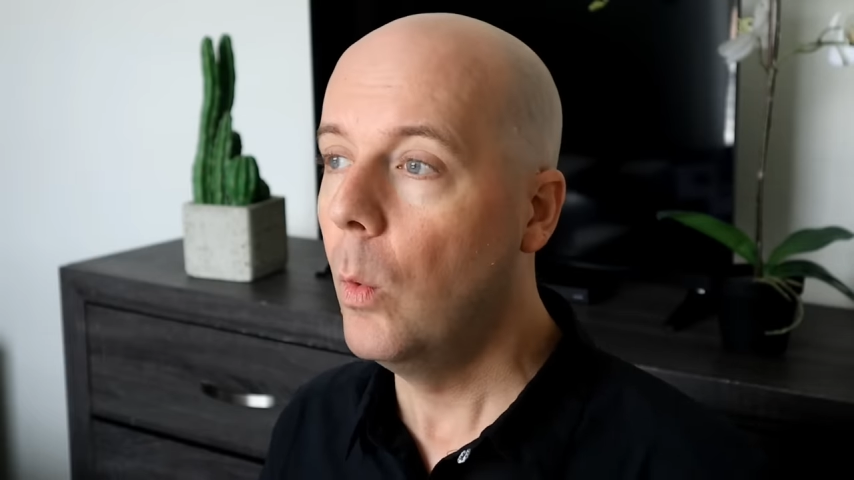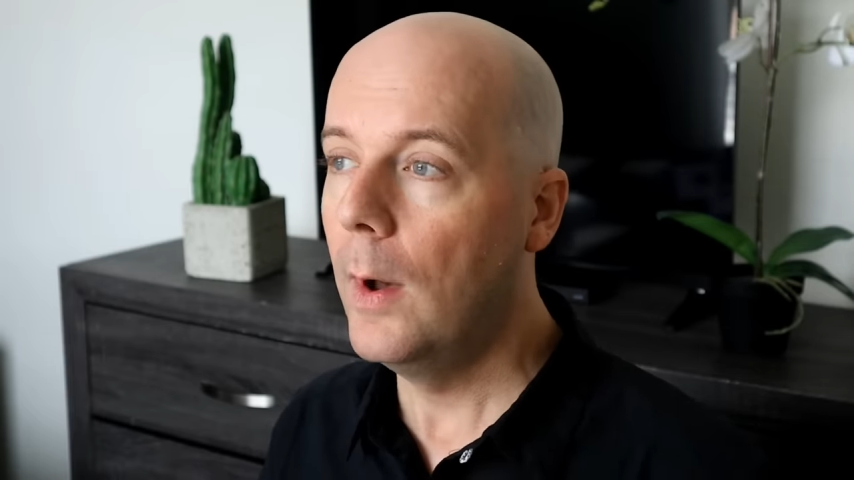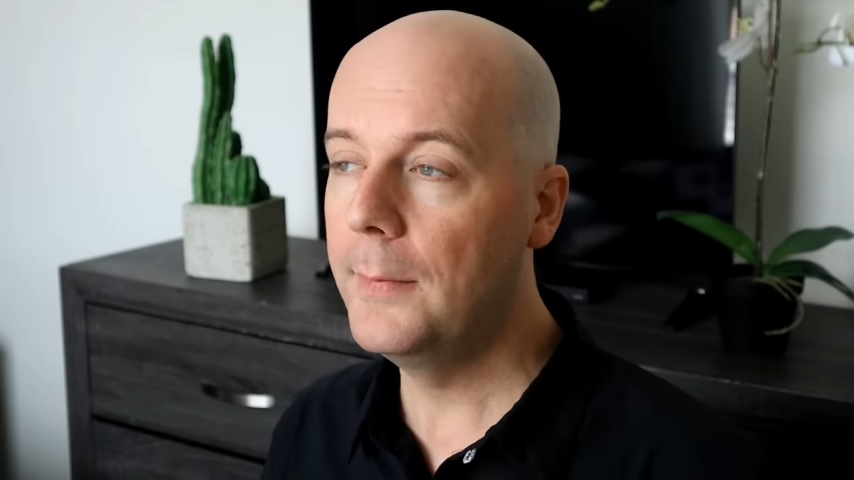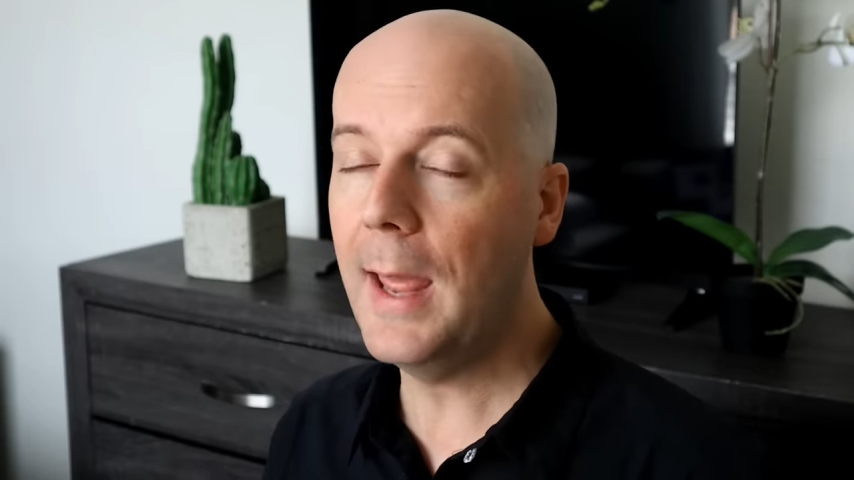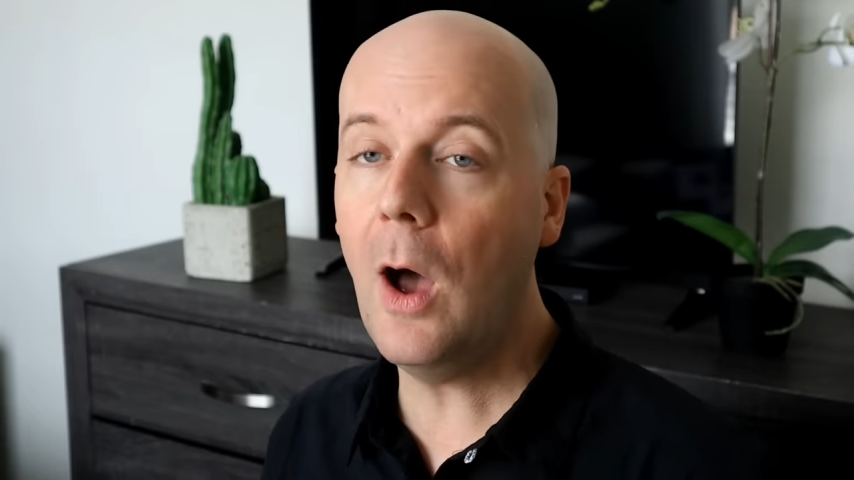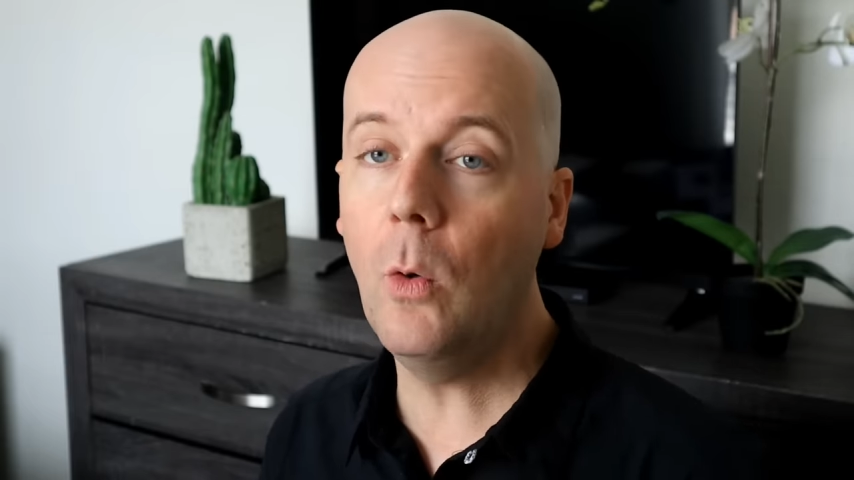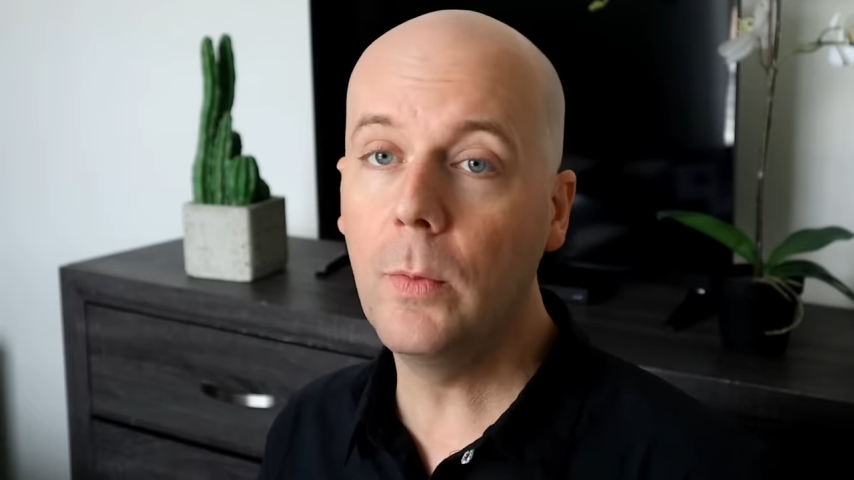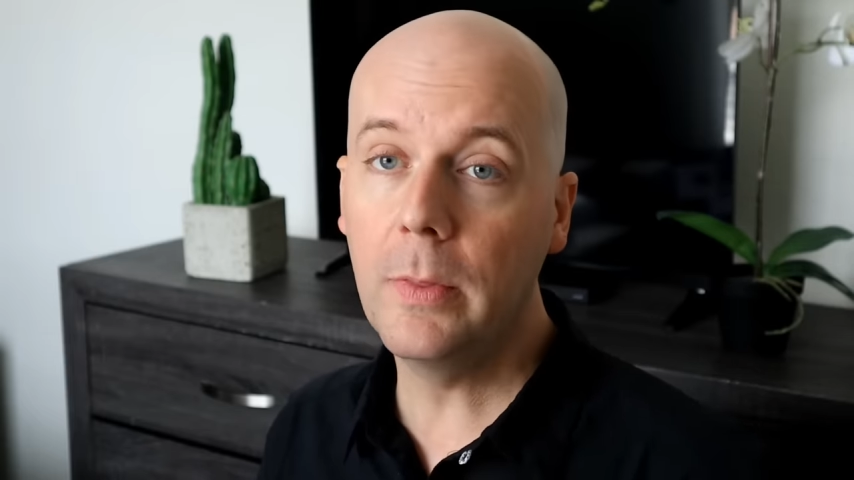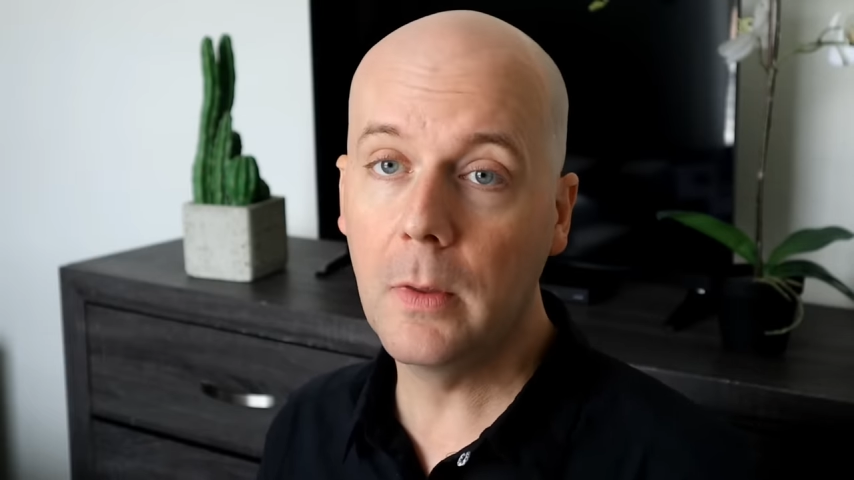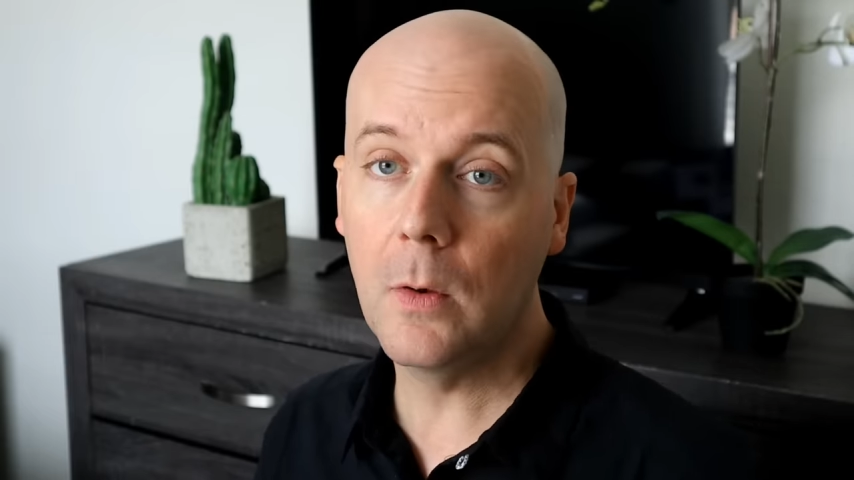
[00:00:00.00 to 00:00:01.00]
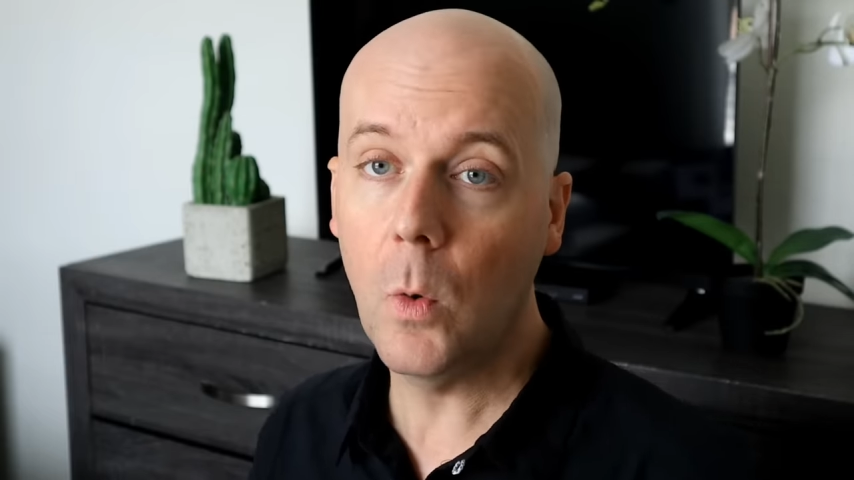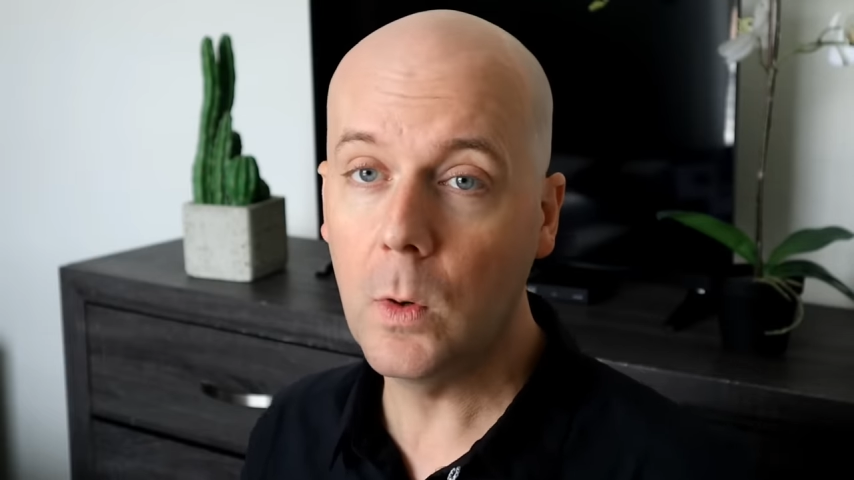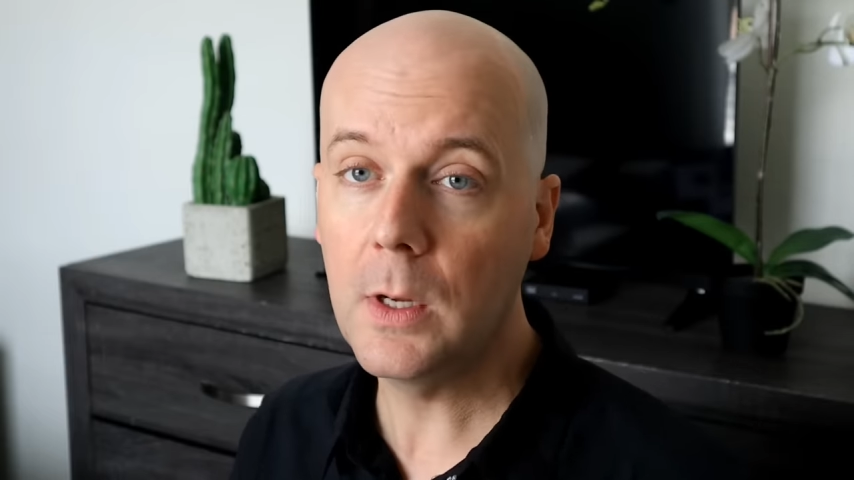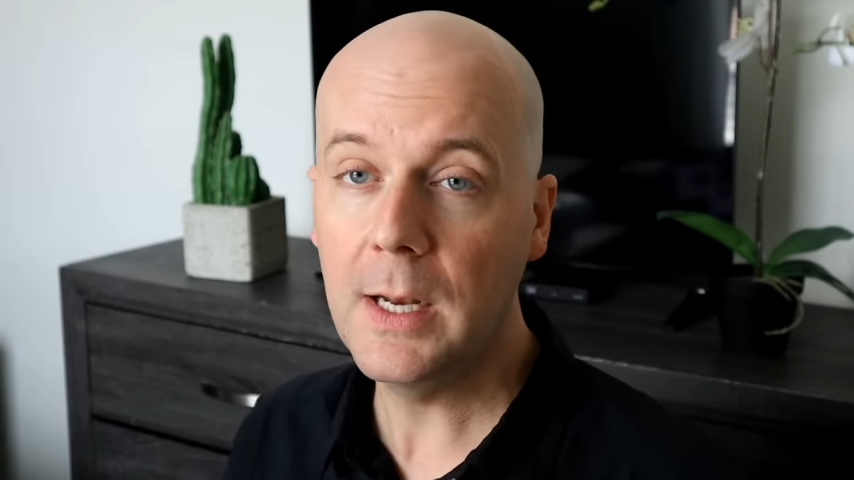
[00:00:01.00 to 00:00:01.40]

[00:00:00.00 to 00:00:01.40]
Well, now cord